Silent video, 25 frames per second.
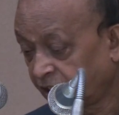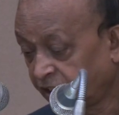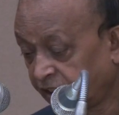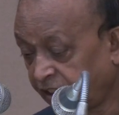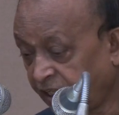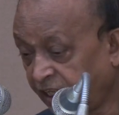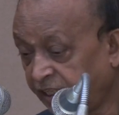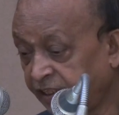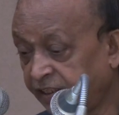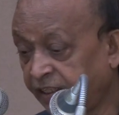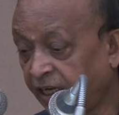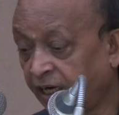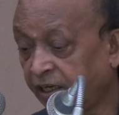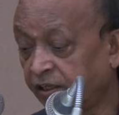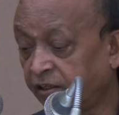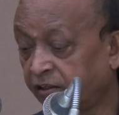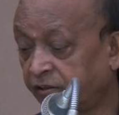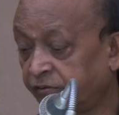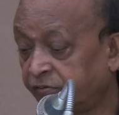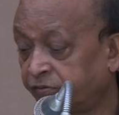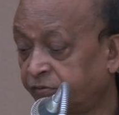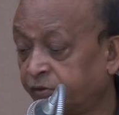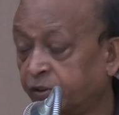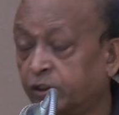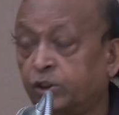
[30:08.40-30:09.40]
than that
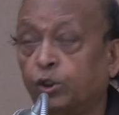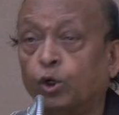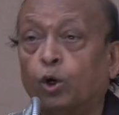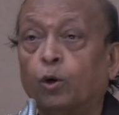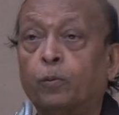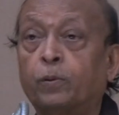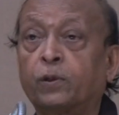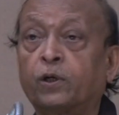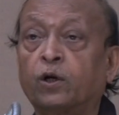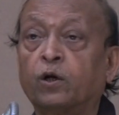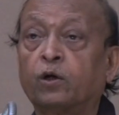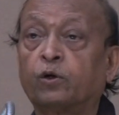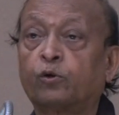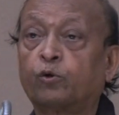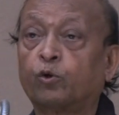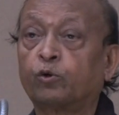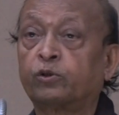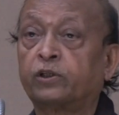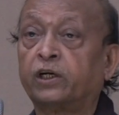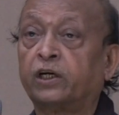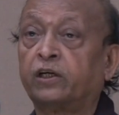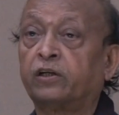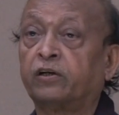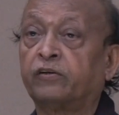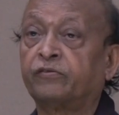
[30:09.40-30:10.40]
of the overall growth
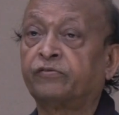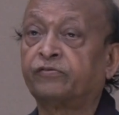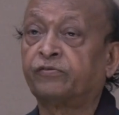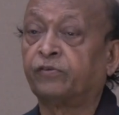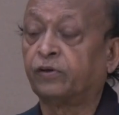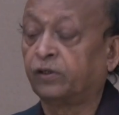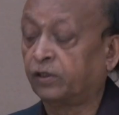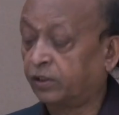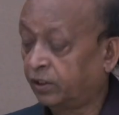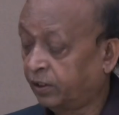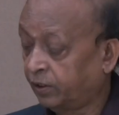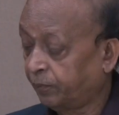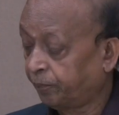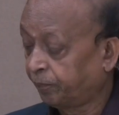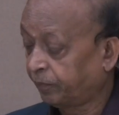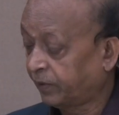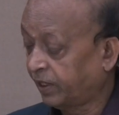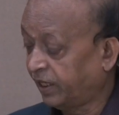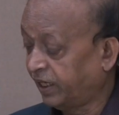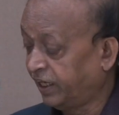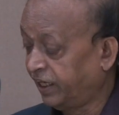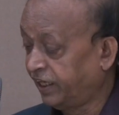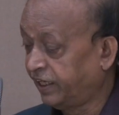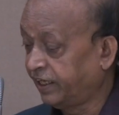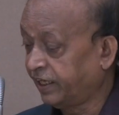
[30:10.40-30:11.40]
rate of
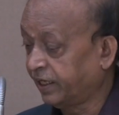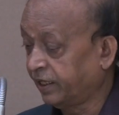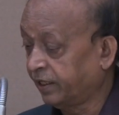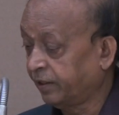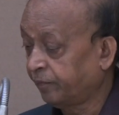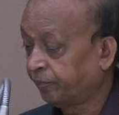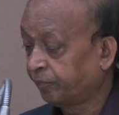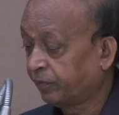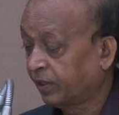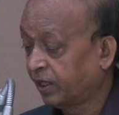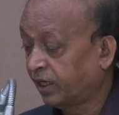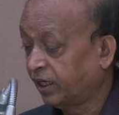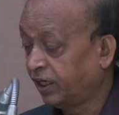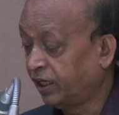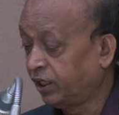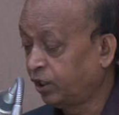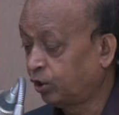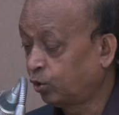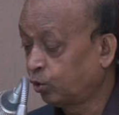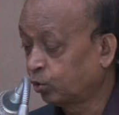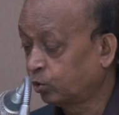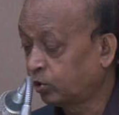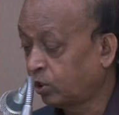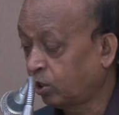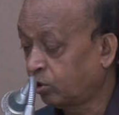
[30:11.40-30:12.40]
India in
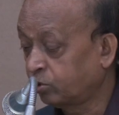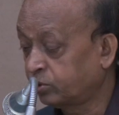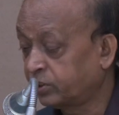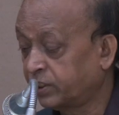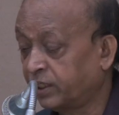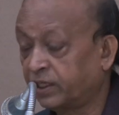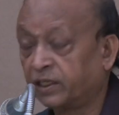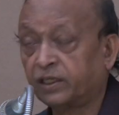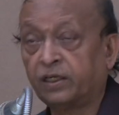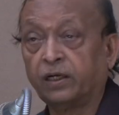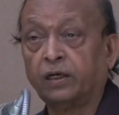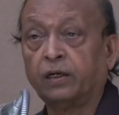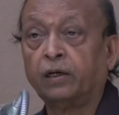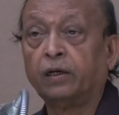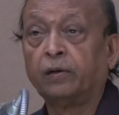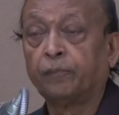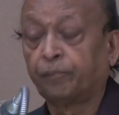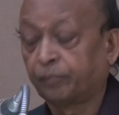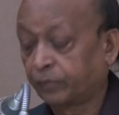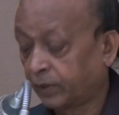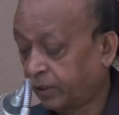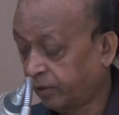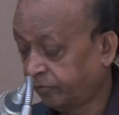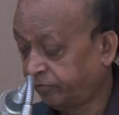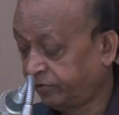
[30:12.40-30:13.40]

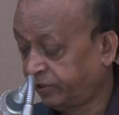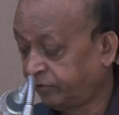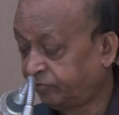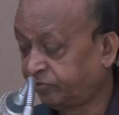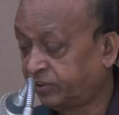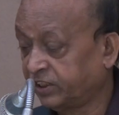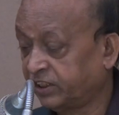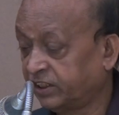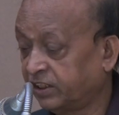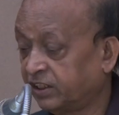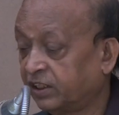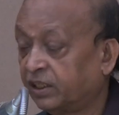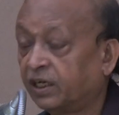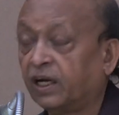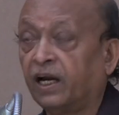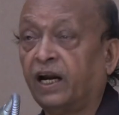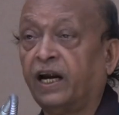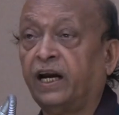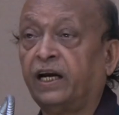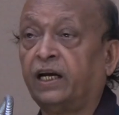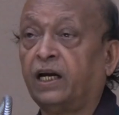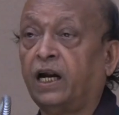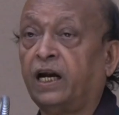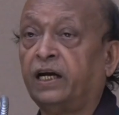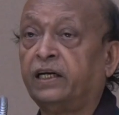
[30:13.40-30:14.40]
2015
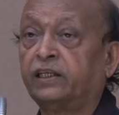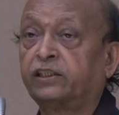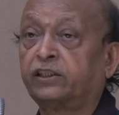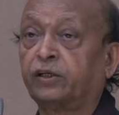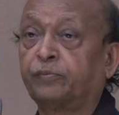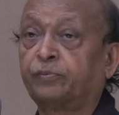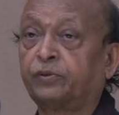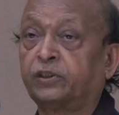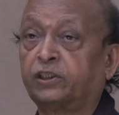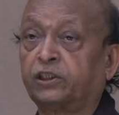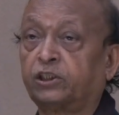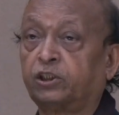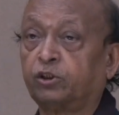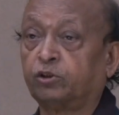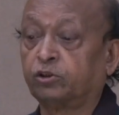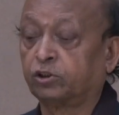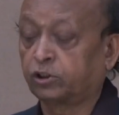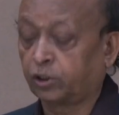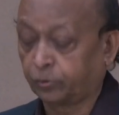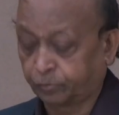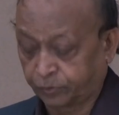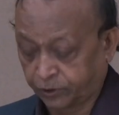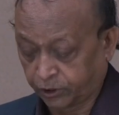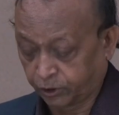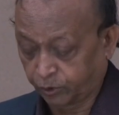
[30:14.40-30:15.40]
and
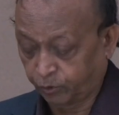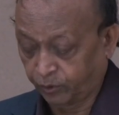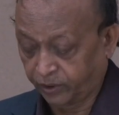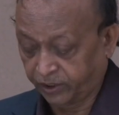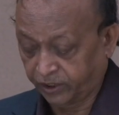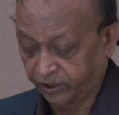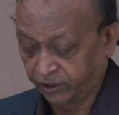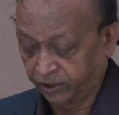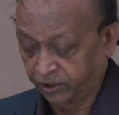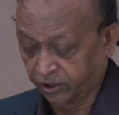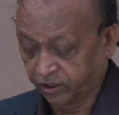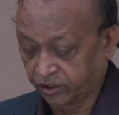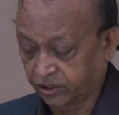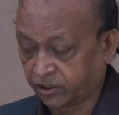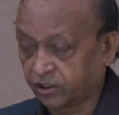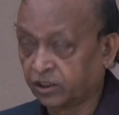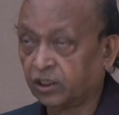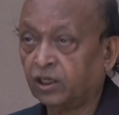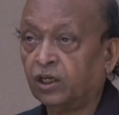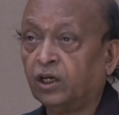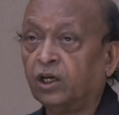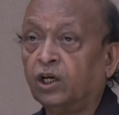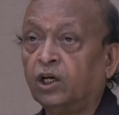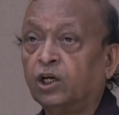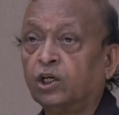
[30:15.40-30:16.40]
subsequent years.
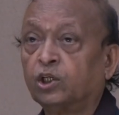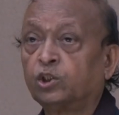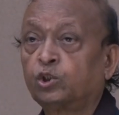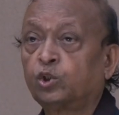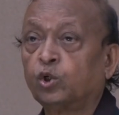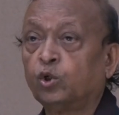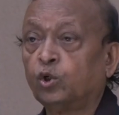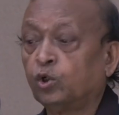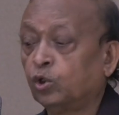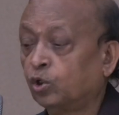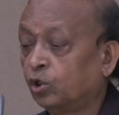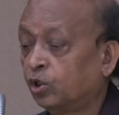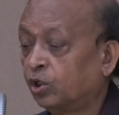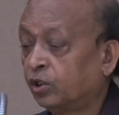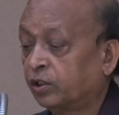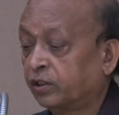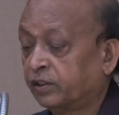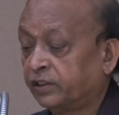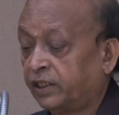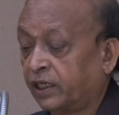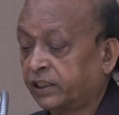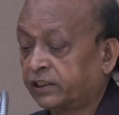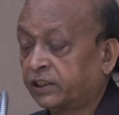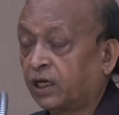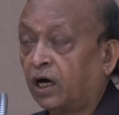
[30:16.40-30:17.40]
So
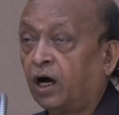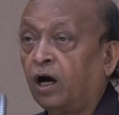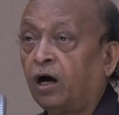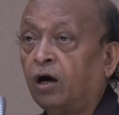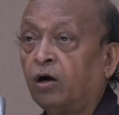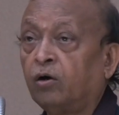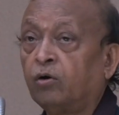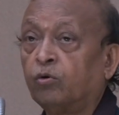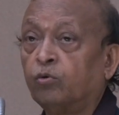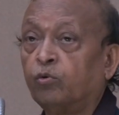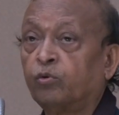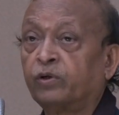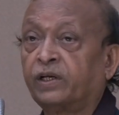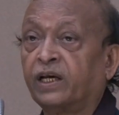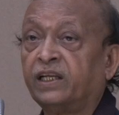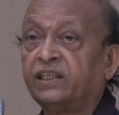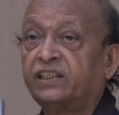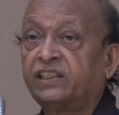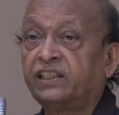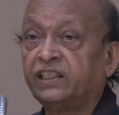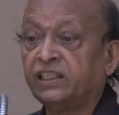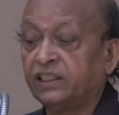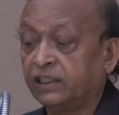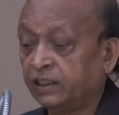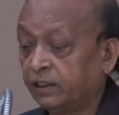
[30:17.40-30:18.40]
that's how we can
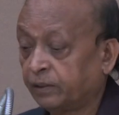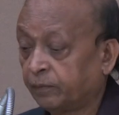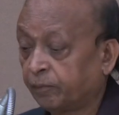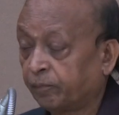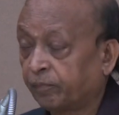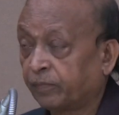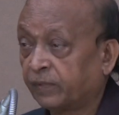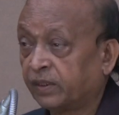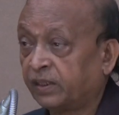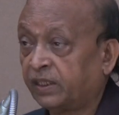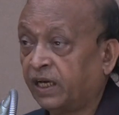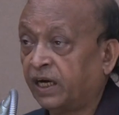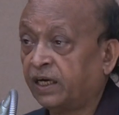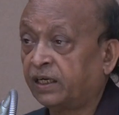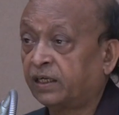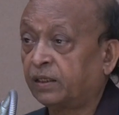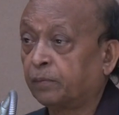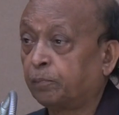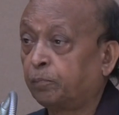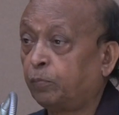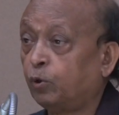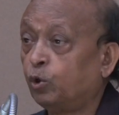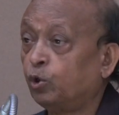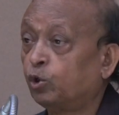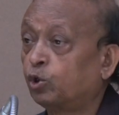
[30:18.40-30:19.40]
see
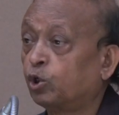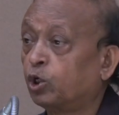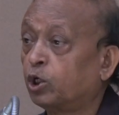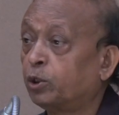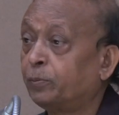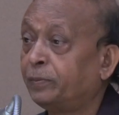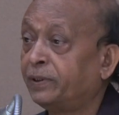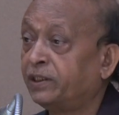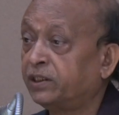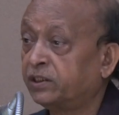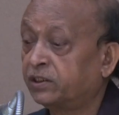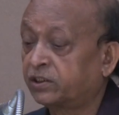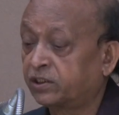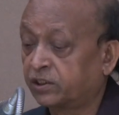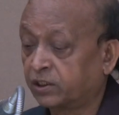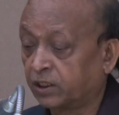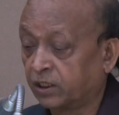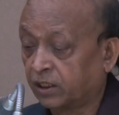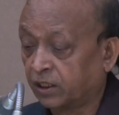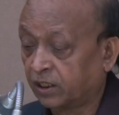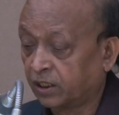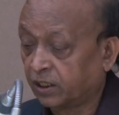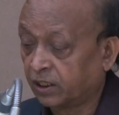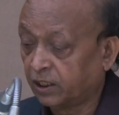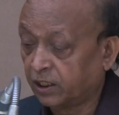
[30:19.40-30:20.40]
that blue economy's
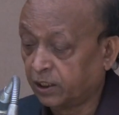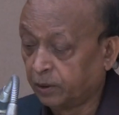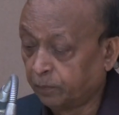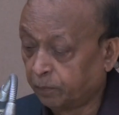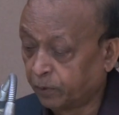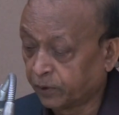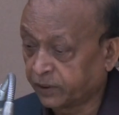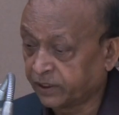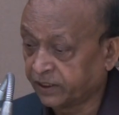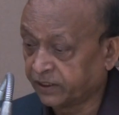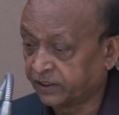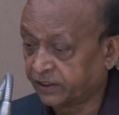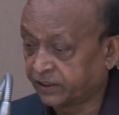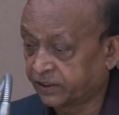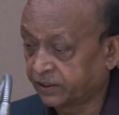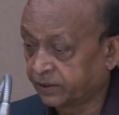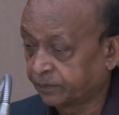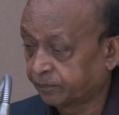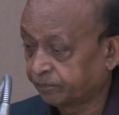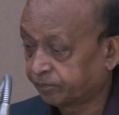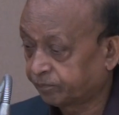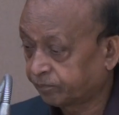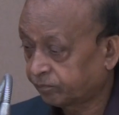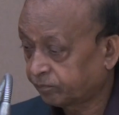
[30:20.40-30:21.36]
importance.